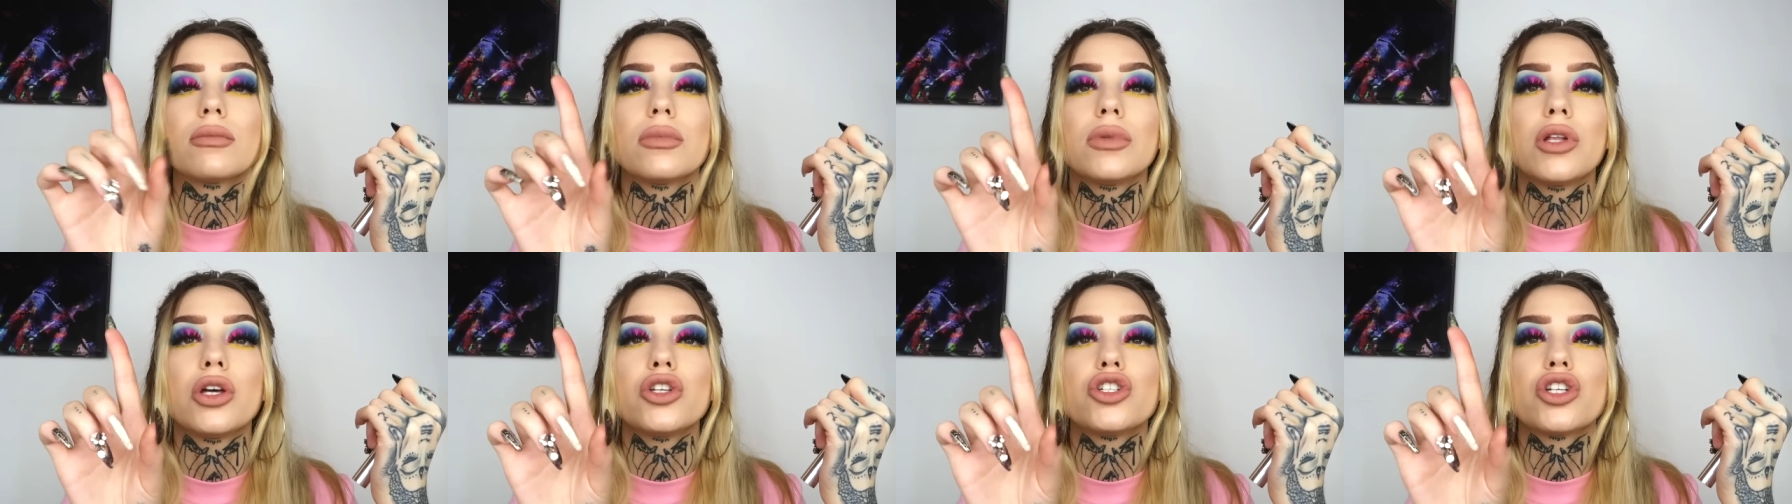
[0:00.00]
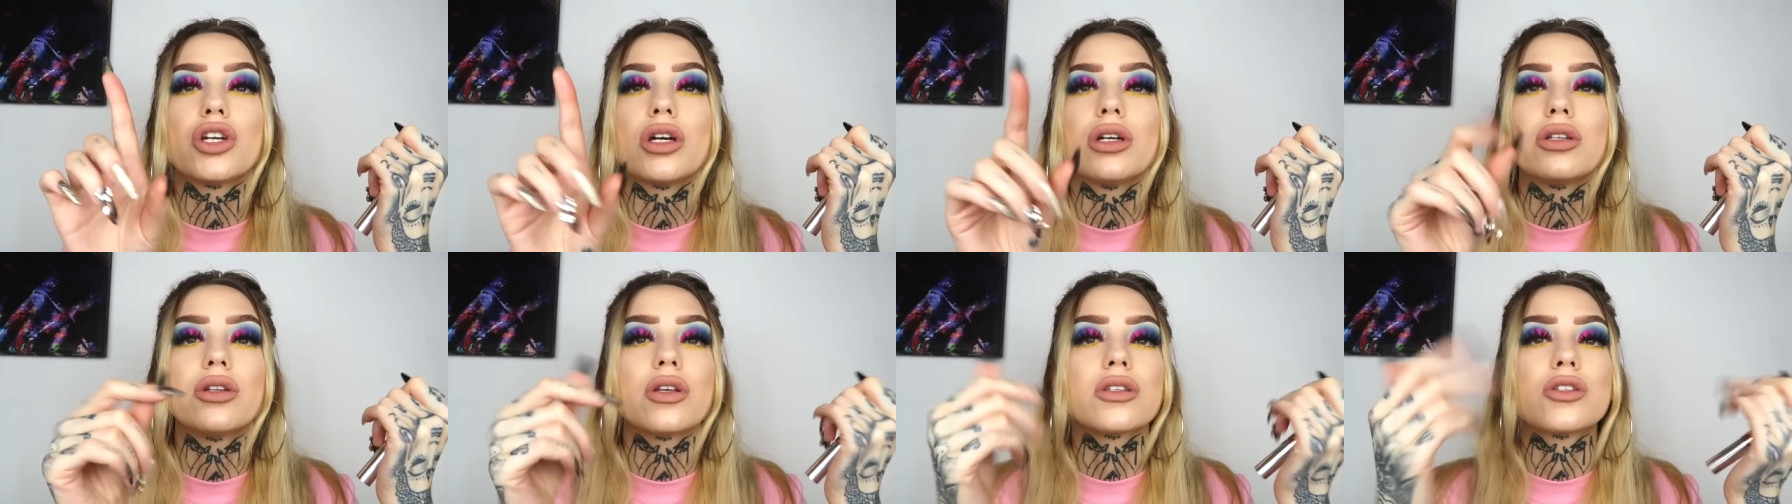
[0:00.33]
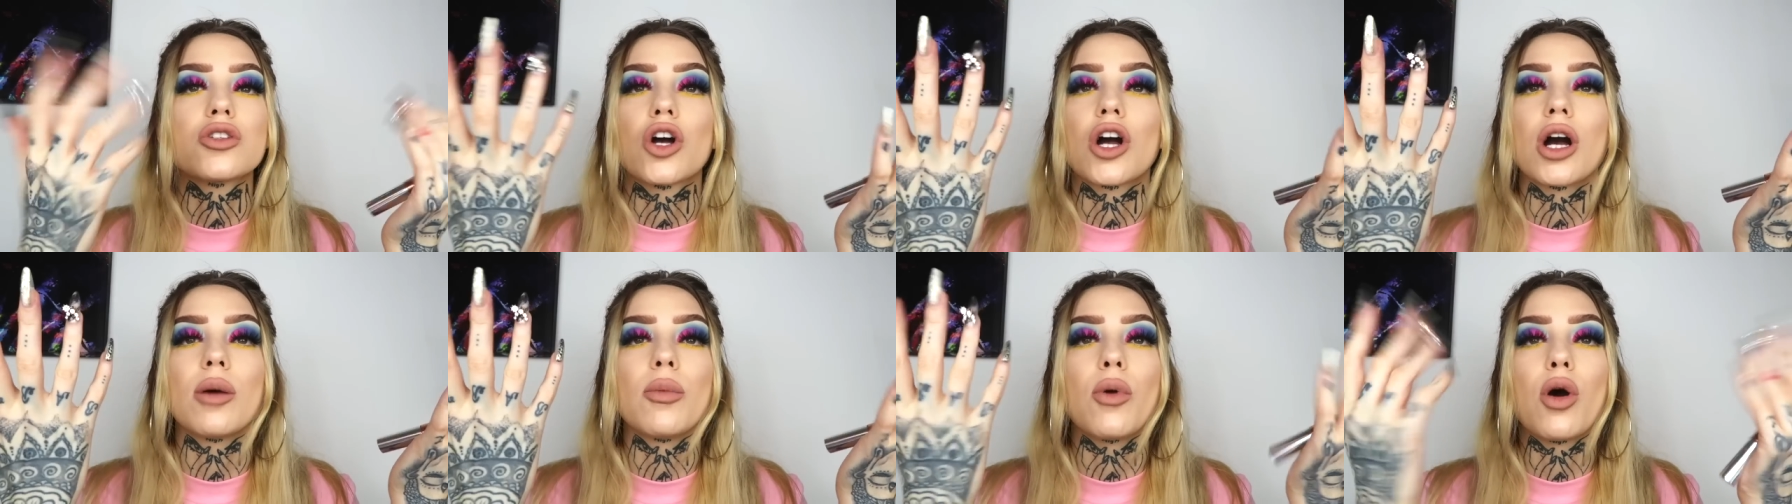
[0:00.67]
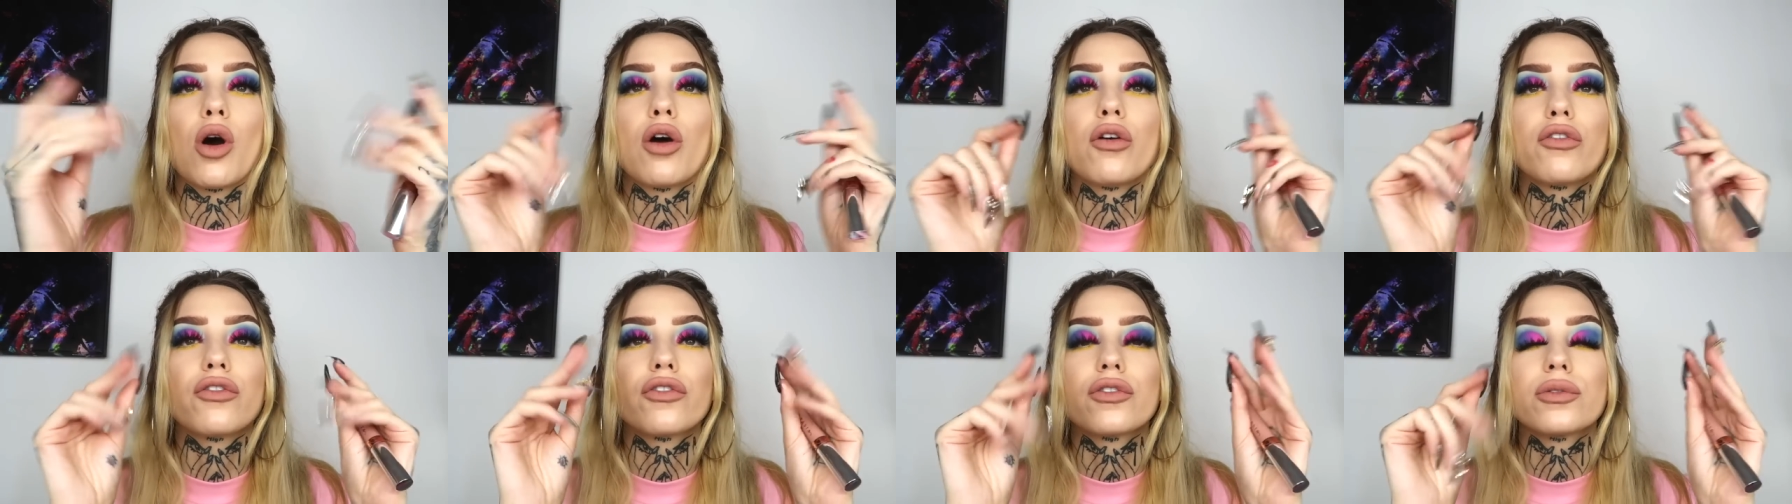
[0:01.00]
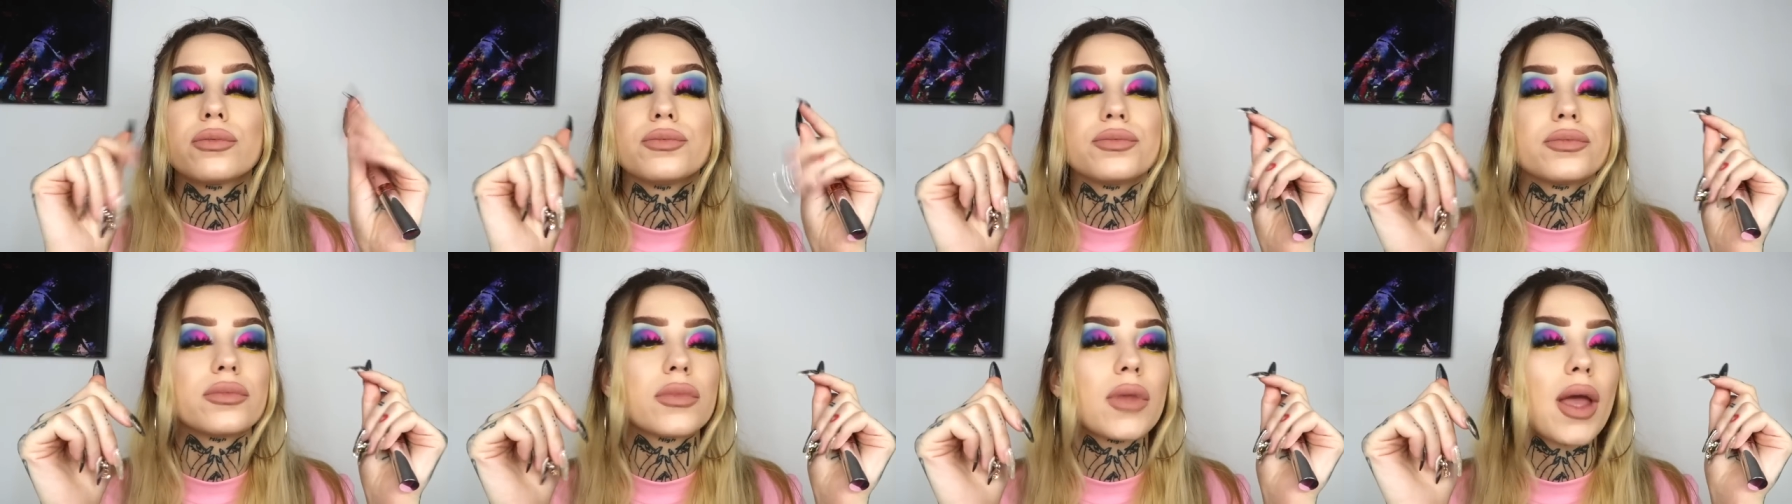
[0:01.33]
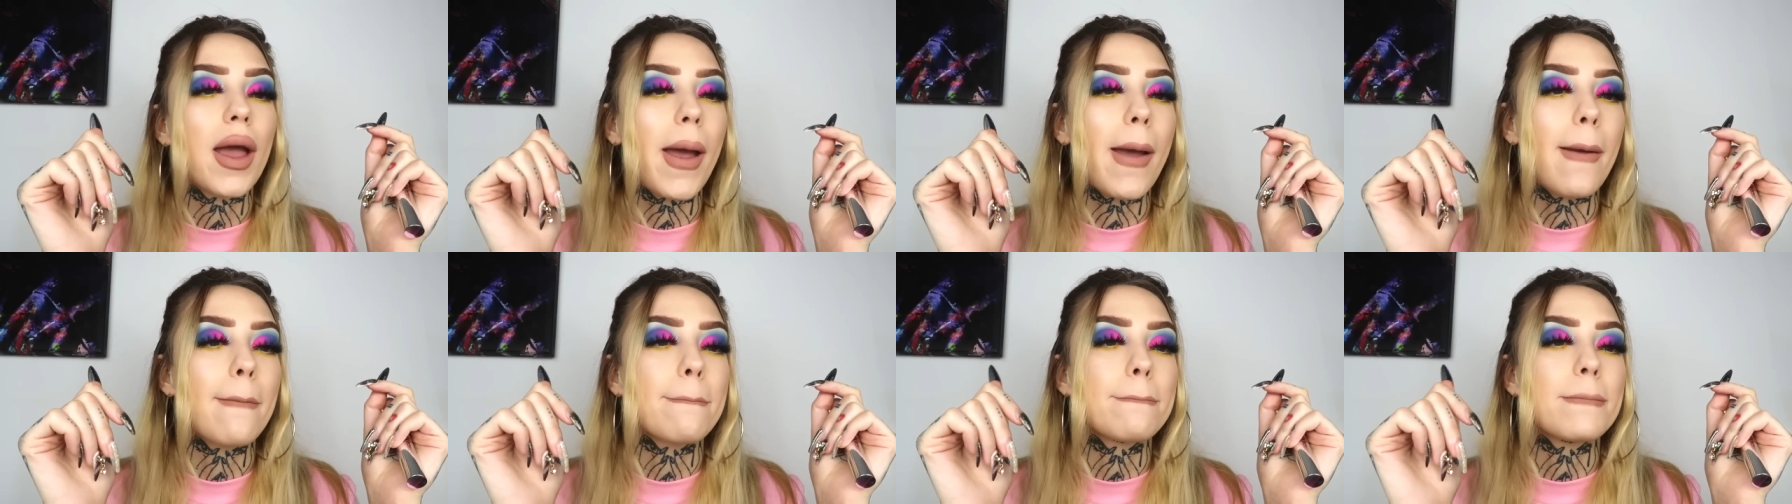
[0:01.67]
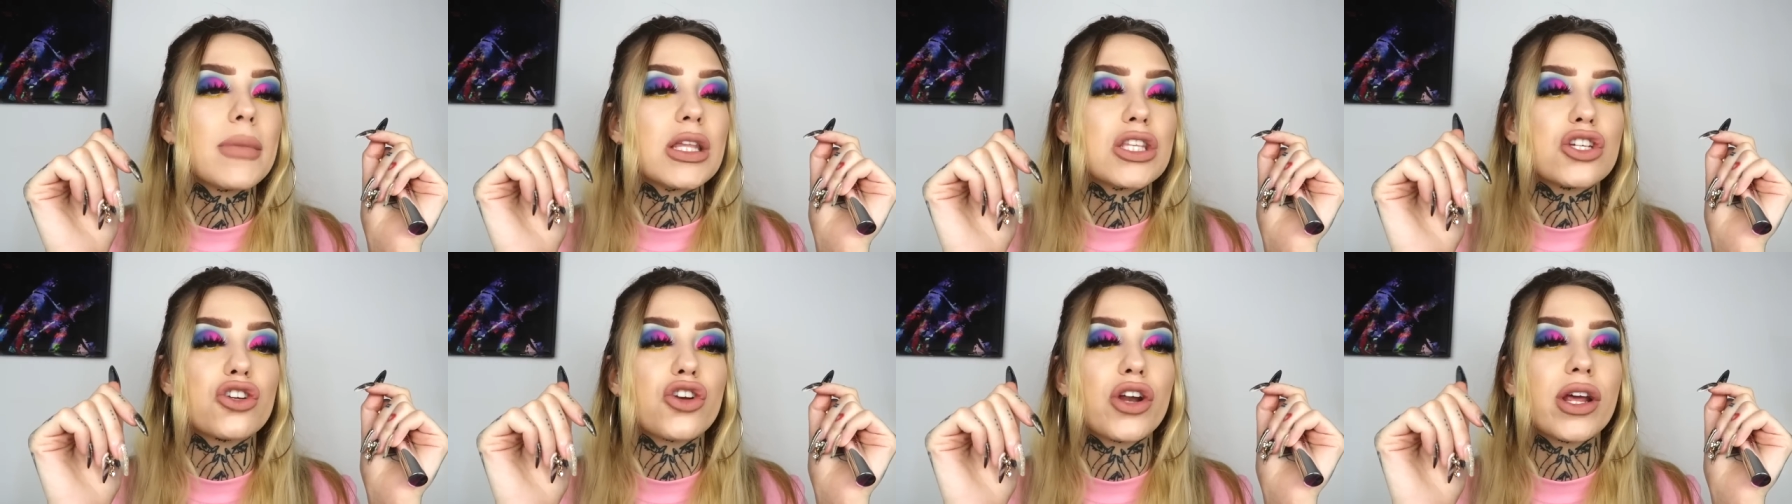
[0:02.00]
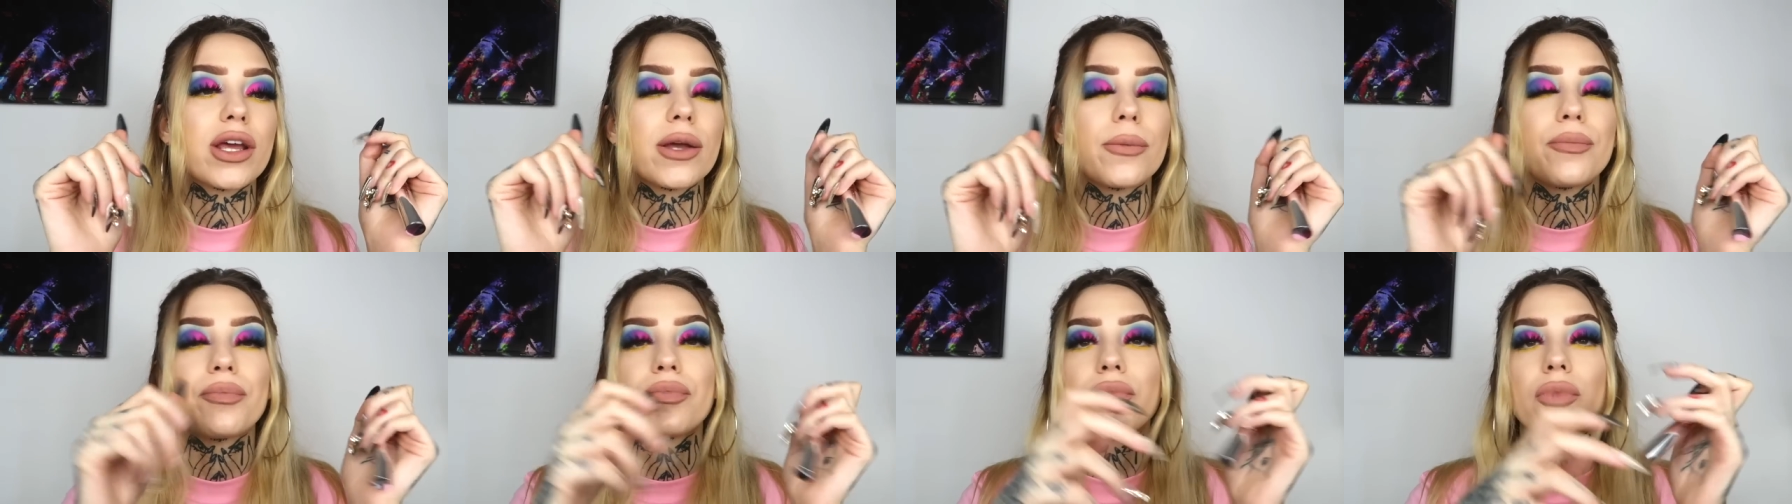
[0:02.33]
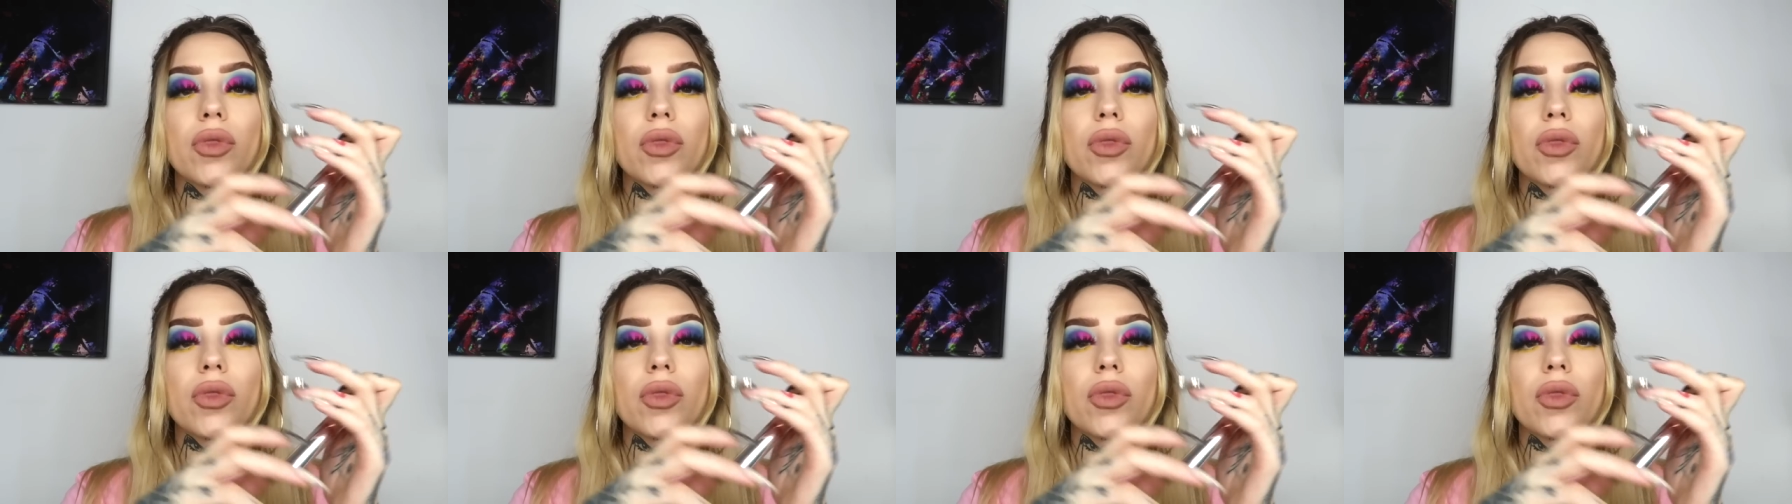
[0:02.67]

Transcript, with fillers: Legit, does not come off. Um, it's great.